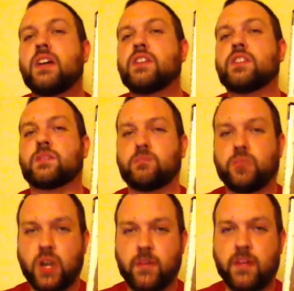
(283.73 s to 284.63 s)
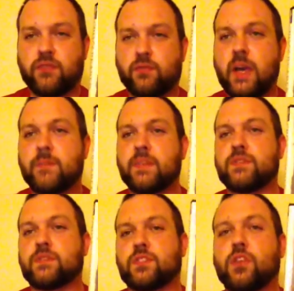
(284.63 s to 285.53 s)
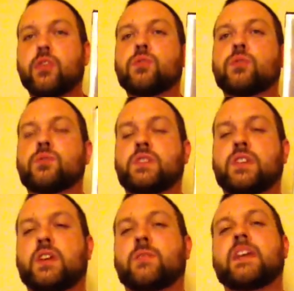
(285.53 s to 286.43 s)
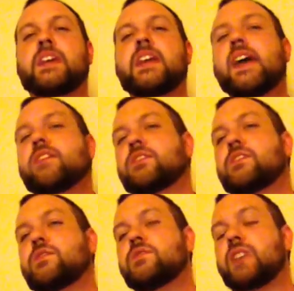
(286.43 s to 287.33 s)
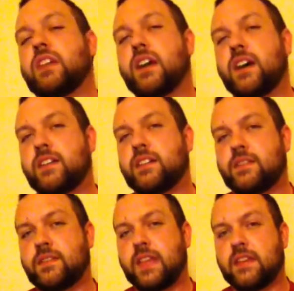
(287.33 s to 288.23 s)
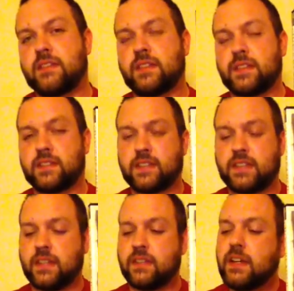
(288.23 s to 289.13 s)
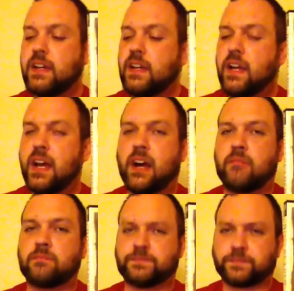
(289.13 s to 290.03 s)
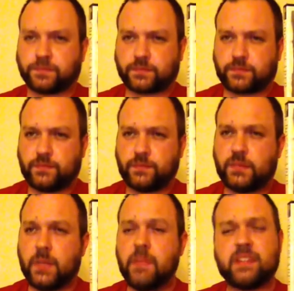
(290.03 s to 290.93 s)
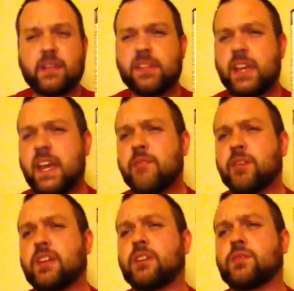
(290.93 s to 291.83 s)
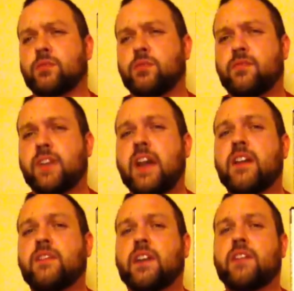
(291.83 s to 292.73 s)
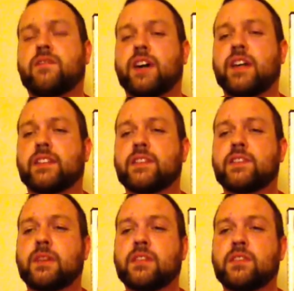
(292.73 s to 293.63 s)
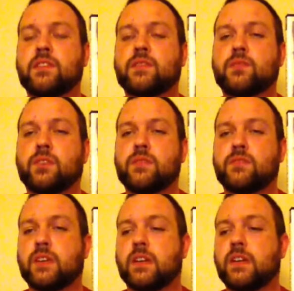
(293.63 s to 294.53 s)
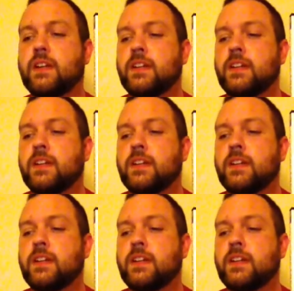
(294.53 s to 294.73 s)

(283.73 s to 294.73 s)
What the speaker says: just primitive weapons or tools, but he actually used a gun in a scene. But some of the hammer kills were very, very violent, especially this one where